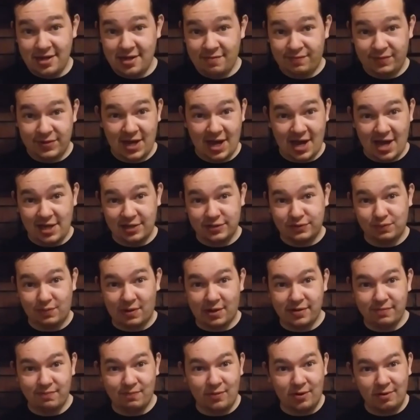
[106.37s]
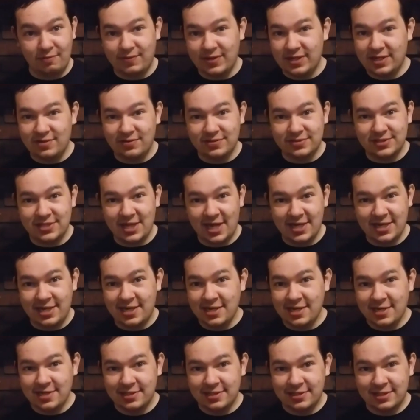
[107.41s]
if you guys want more videos like
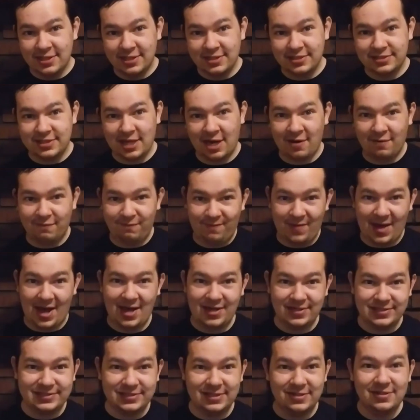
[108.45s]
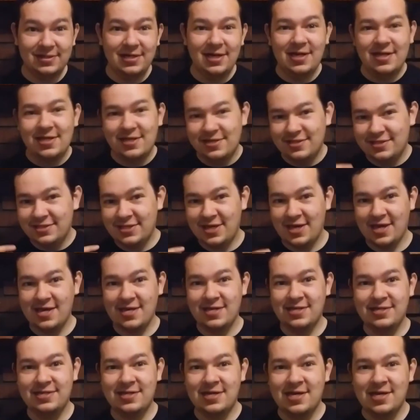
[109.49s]
this out faster, then